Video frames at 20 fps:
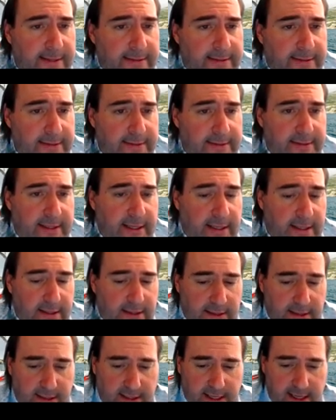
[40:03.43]
So let's take a
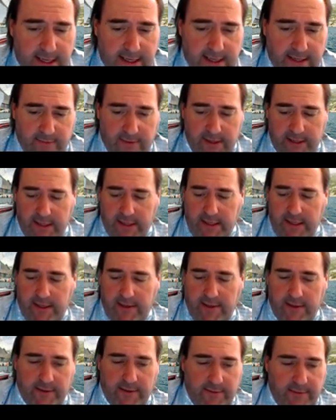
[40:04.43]
look at one
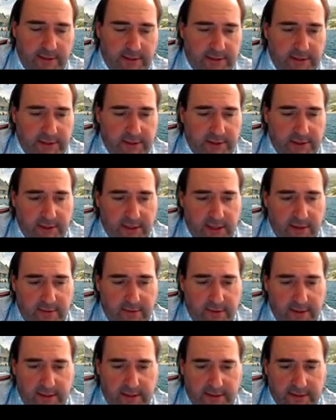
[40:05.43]
here. Why don't you try
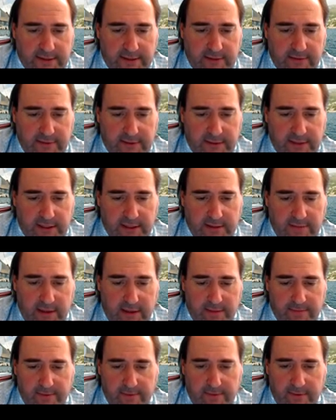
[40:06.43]
one and see what you come
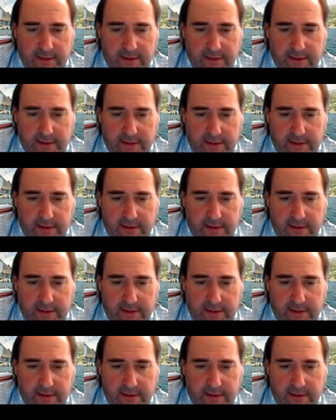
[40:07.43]
up with?